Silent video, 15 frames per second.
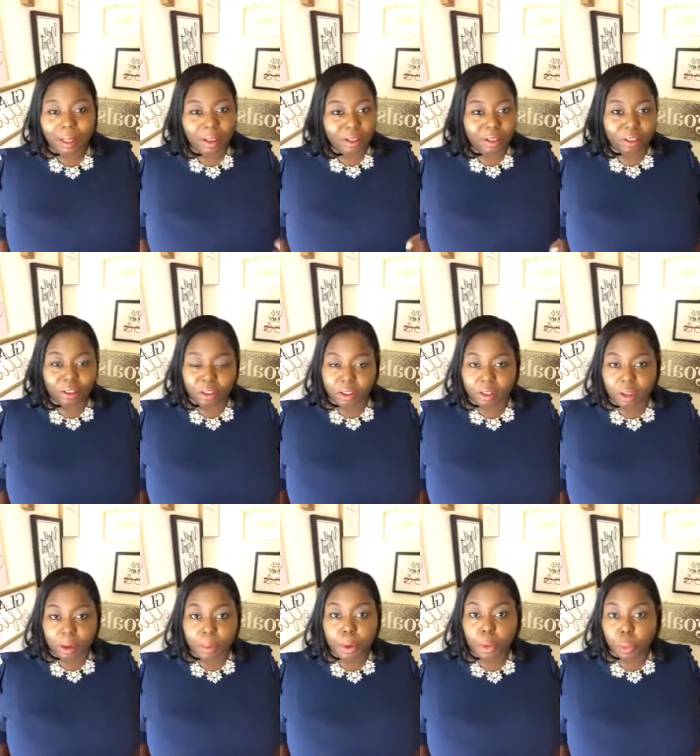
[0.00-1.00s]
this is just going
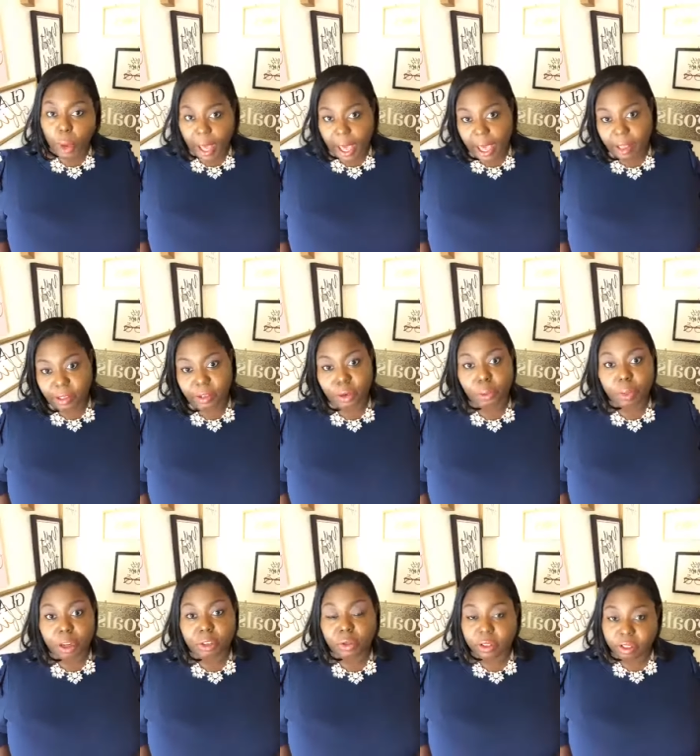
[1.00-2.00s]
to be way too
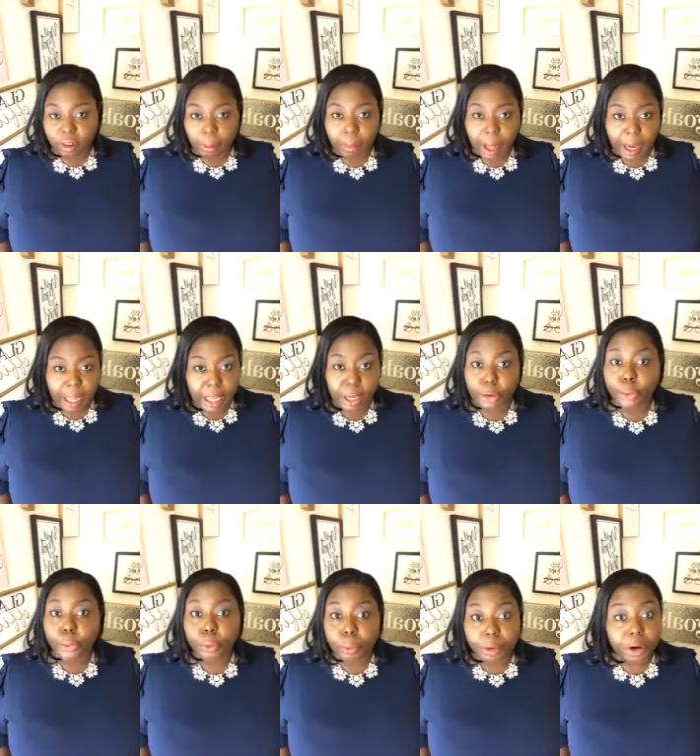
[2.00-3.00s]
much for somebody in an
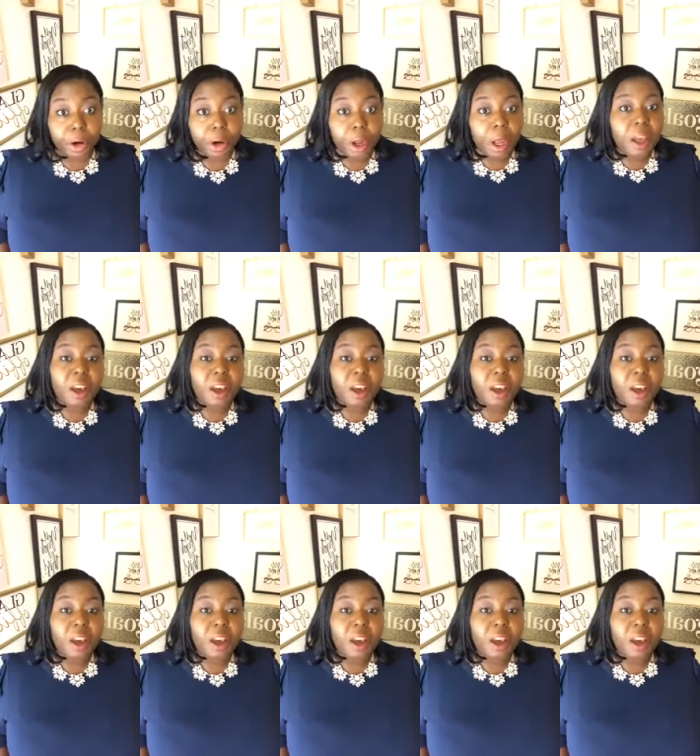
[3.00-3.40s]
Uber